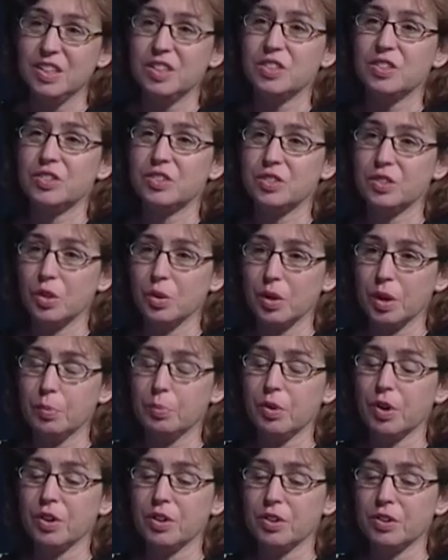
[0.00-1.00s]
So I
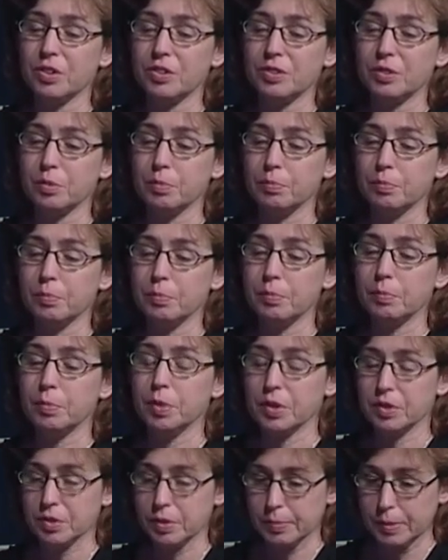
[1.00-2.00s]
brought her some
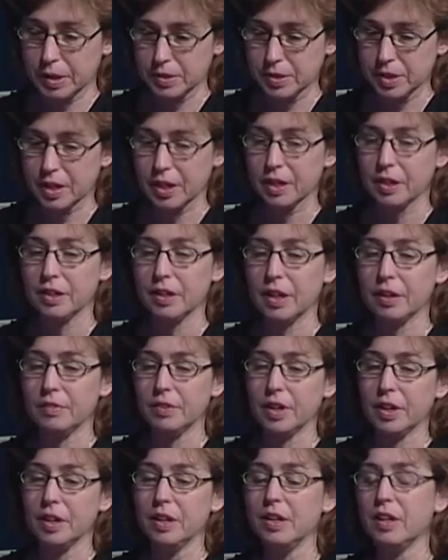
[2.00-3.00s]
books about
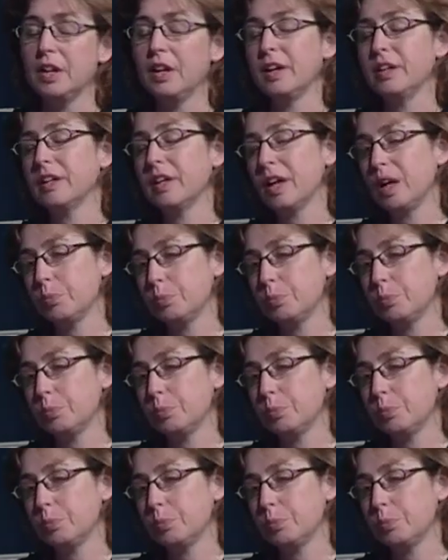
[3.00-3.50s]
Scandinavia, and then I